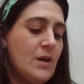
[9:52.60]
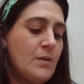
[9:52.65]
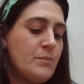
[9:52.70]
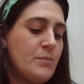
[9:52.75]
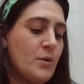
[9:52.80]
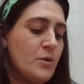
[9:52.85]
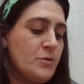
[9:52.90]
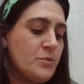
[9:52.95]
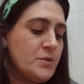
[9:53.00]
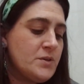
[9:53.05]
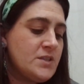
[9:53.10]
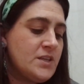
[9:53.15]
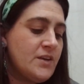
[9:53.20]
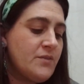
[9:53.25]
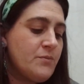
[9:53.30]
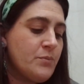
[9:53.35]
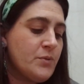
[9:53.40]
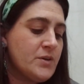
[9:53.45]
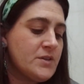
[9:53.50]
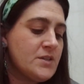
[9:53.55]
Both
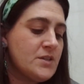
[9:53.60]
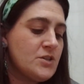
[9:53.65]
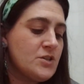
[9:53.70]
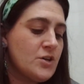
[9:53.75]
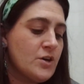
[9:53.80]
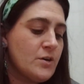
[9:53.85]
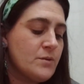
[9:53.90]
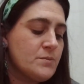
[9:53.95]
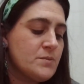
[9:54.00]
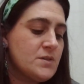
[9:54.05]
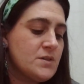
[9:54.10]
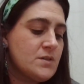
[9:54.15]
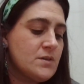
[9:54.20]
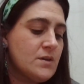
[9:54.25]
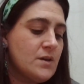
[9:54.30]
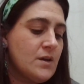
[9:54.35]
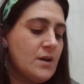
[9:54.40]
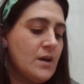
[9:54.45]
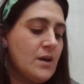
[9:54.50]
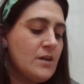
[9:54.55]
received prison terms.
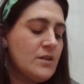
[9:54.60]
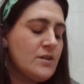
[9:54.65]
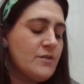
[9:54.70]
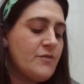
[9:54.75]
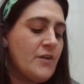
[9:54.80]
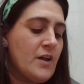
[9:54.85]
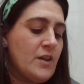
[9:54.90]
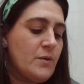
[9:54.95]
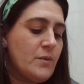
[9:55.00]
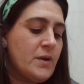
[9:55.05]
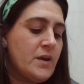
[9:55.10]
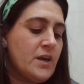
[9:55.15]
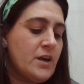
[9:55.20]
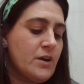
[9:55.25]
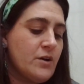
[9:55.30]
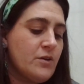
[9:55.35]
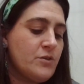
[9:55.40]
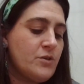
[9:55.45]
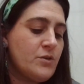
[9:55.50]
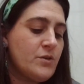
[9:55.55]
The following
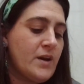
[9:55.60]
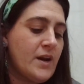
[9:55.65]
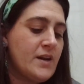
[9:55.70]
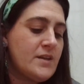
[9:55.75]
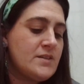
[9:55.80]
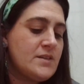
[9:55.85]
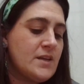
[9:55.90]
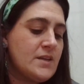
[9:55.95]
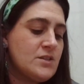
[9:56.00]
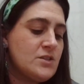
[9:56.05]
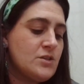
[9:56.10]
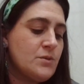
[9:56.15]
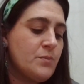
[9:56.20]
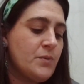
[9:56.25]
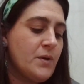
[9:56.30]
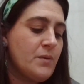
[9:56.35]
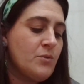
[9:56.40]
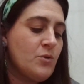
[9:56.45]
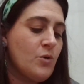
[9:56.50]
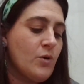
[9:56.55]
year, the United States
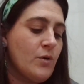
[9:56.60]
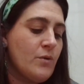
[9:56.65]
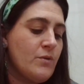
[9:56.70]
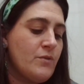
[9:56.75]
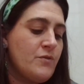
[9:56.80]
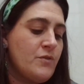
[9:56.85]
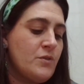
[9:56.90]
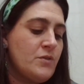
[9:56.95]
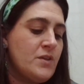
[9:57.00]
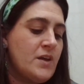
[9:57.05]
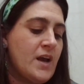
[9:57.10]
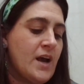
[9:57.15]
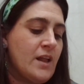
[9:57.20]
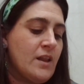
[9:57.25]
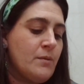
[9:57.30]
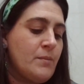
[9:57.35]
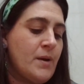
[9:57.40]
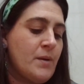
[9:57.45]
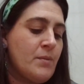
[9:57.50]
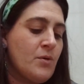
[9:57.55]
Supreme Court reviewed the
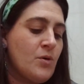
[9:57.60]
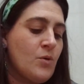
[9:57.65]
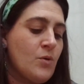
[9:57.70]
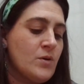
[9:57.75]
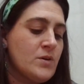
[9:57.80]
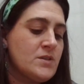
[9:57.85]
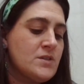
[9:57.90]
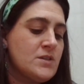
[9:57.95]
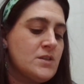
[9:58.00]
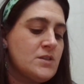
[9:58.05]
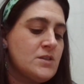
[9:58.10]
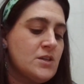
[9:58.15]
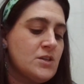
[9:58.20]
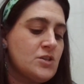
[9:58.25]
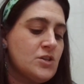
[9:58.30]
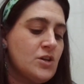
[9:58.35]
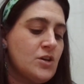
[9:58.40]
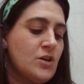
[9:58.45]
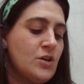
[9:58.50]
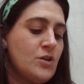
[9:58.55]
Alabama court's
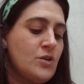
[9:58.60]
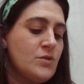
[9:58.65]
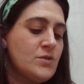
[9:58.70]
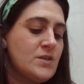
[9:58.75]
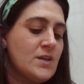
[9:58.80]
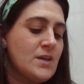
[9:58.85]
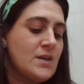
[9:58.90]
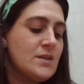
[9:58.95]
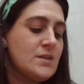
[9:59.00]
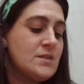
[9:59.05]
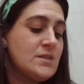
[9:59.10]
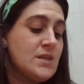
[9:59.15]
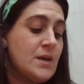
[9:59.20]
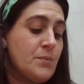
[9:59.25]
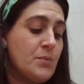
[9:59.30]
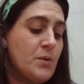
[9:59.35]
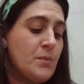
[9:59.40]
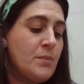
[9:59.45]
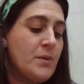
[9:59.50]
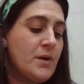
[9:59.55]
decision using
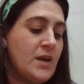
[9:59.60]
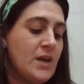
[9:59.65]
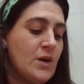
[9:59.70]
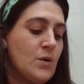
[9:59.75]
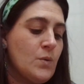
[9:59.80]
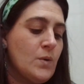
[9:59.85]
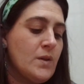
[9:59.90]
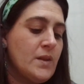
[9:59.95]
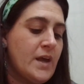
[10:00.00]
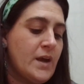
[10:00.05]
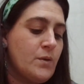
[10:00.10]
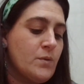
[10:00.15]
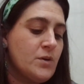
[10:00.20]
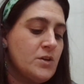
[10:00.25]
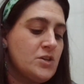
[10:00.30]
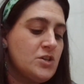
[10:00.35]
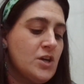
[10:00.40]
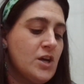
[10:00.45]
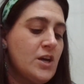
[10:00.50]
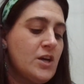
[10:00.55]
separate but equal
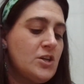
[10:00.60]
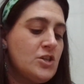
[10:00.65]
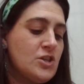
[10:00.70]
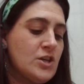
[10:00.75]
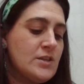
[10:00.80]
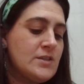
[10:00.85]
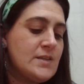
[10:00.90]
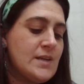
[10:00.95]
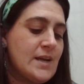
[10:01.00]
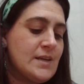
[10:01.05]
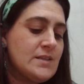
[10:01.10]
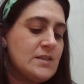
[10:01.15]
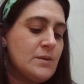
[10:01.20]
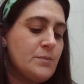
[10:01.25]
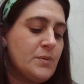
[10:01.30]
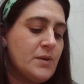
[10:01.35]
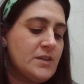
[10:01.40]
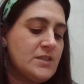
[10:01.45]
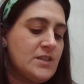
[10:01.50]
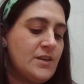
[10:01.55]
language, just as the
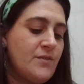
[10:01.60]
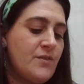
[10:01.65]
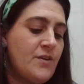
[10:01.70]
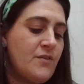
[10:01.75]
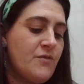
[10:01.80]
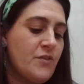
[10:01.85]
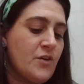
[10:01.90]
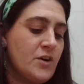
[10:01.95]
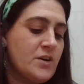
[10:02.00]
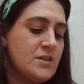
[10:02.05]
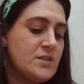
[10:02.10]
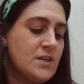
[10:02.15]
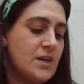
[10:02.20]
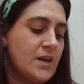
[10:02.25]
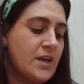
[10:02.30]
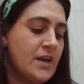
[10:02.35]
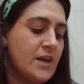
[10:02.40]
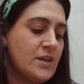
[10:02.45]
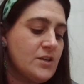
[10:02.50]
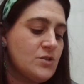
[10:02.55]
Plessy v. Ferguson
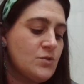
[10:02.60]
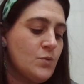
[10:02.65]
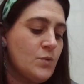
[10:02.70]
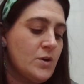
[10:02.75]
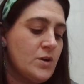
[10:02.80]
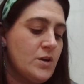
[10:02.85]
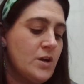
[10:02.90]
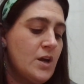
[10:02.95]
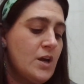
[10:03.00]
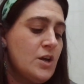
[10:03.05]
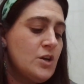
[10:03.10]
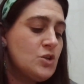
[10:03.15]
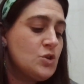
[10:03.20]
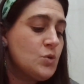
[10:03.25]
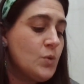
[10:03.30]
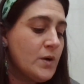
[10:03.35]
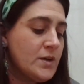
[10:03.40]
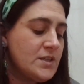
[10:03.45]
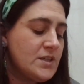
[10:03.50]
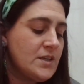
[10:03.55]
case would
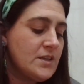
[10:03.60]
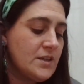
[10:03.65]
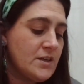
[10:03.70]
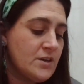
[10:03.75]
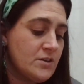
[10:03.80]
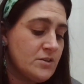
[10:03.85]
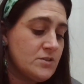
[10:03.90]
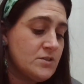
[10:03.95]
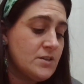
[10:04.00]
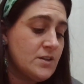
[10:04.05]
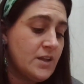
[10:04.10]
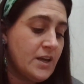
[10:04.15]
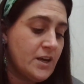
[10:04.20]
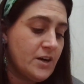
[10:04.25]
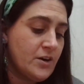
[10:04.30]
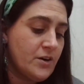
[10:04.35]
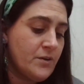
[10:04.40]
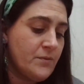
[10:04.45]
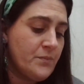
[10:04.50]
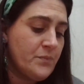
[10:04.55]
20 years
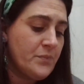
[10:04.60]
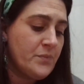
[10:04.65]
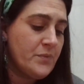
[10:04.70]
later.